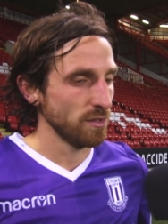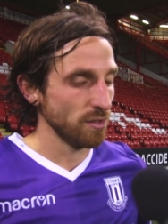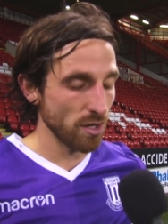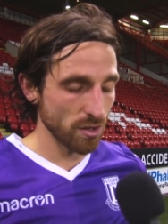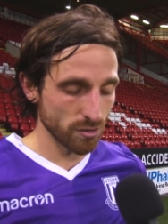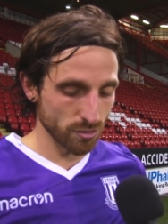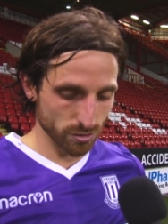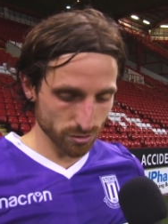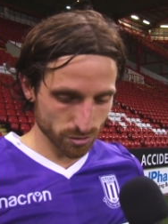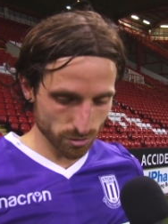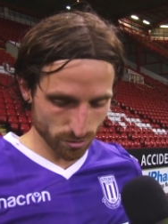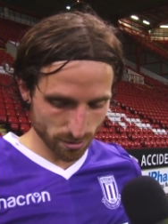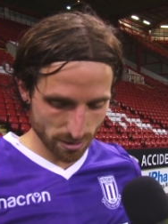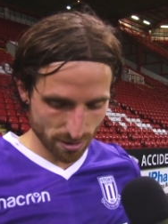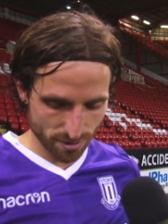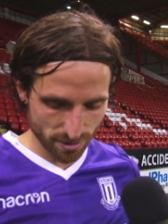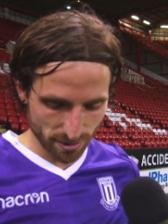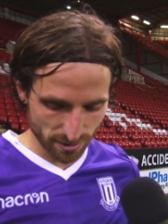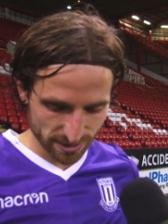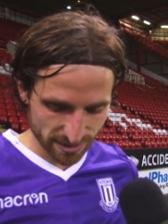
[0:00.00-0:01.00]
No, not at all.
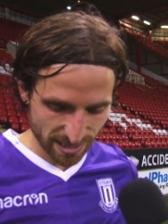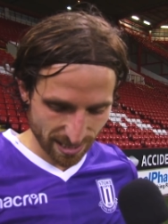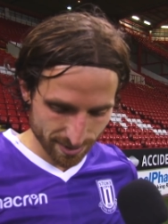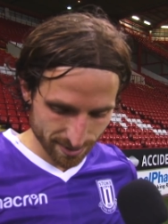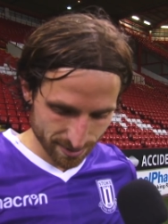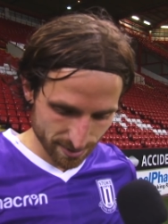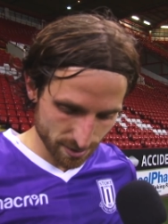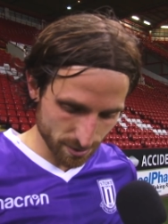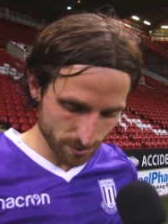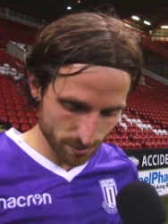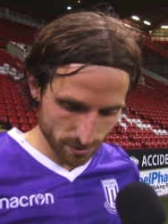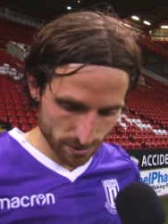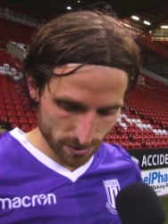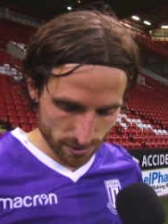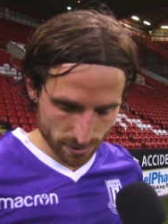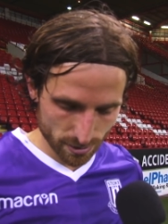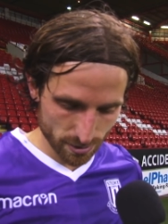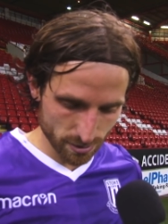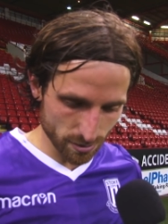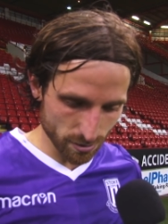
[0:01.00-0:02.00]
I think Saturday,
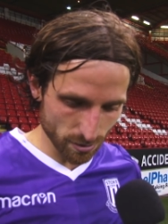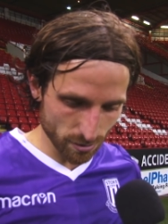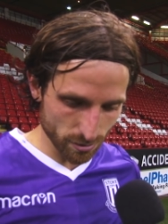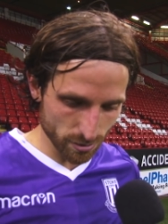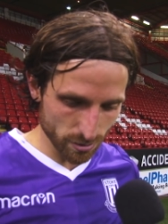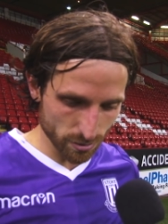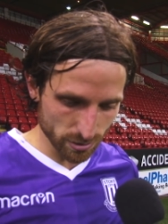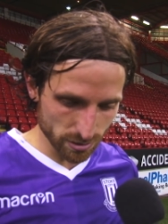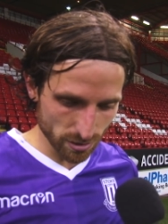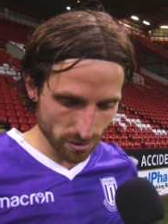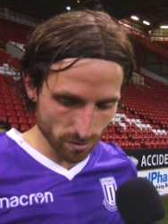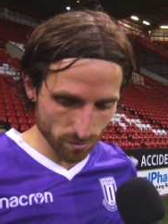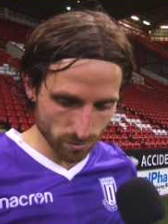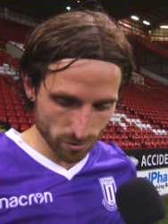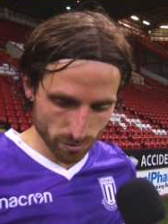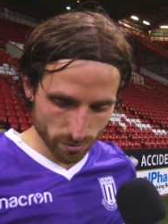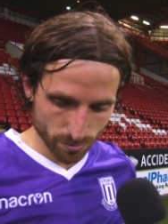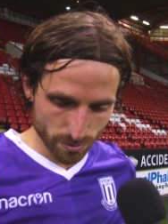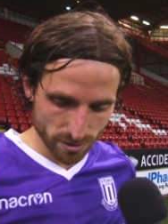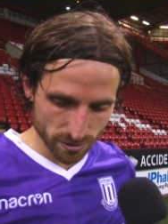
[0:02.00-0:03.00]
you know, you lose at home, you
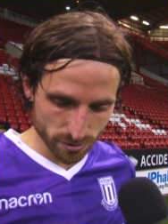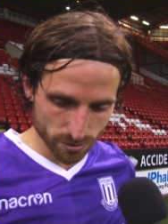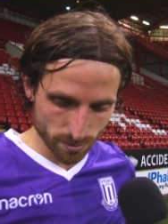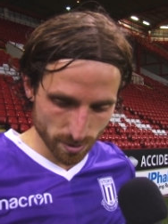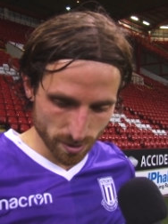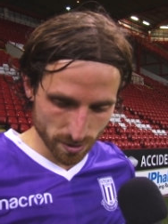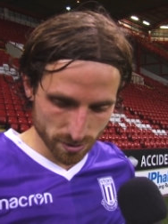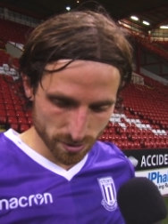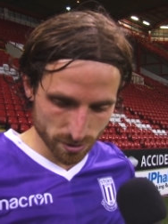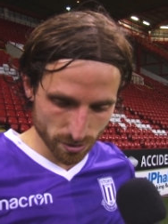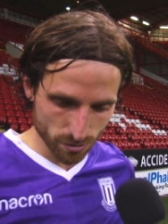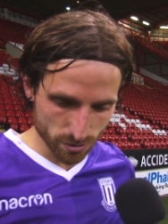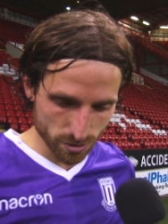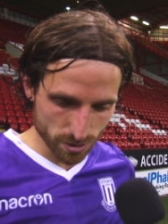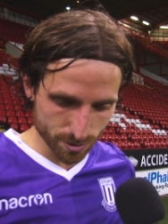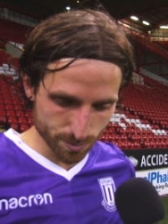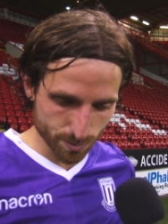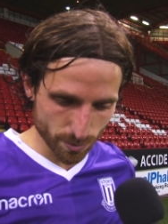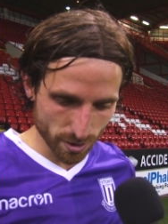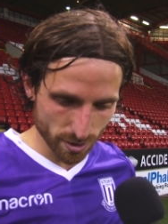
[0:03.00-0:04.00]
don't want to make too many
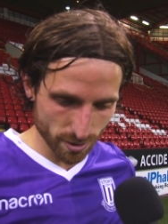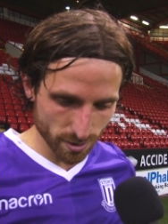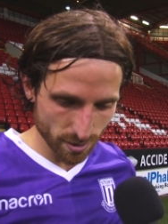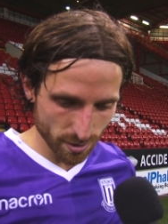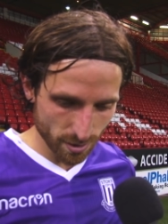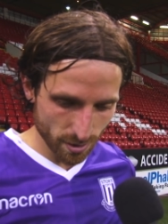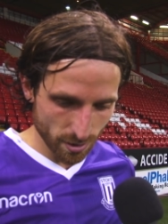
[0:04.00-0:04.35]
excuses, but